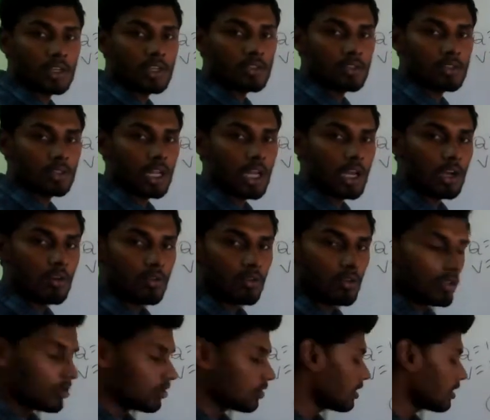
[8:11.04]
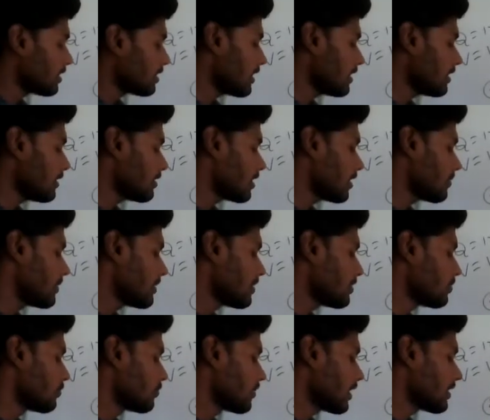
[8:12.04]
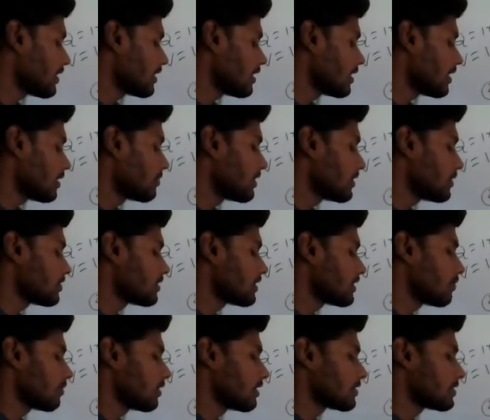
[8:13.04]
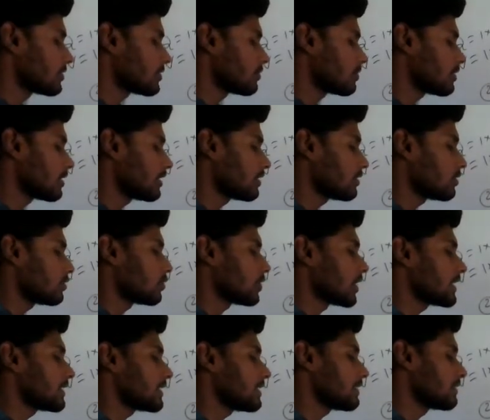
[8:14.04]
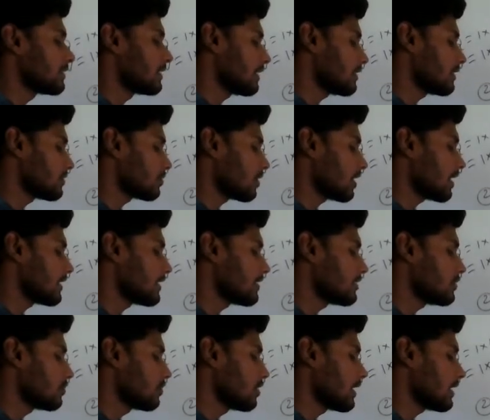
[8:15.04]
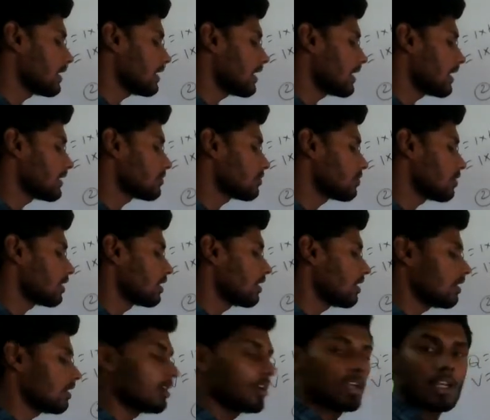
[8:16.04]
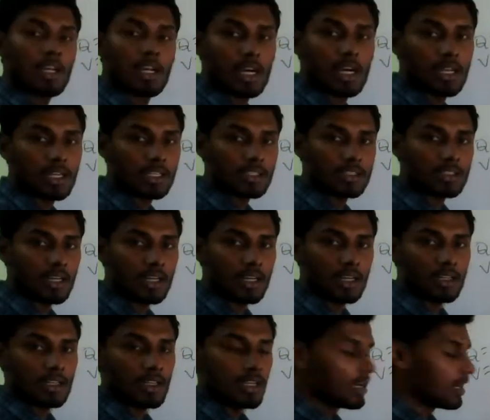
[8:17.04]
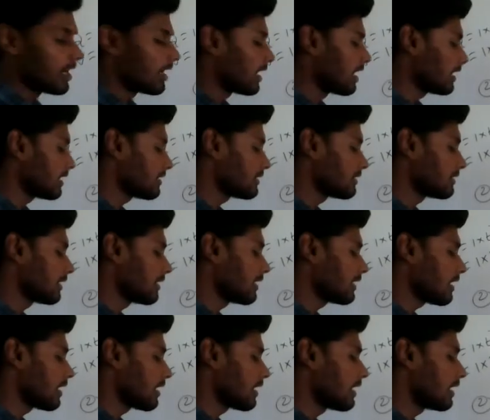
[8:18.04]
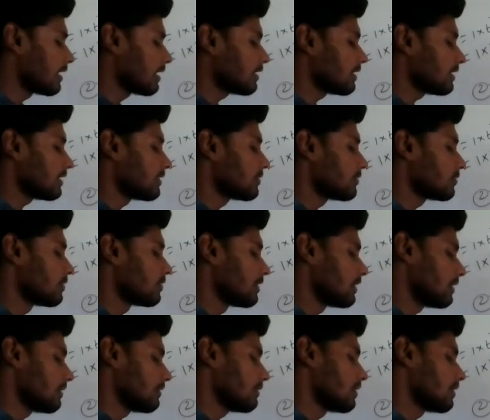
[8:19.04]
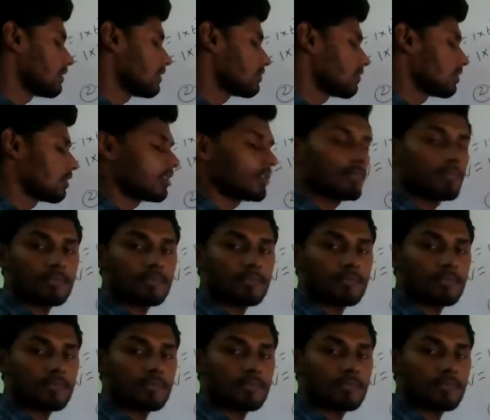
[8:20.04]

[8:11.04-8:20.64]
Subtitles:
So now you know that W work done, W is equals to, here 2 i's is there, so I into I square. Understanding? R is there, R into T. That's all.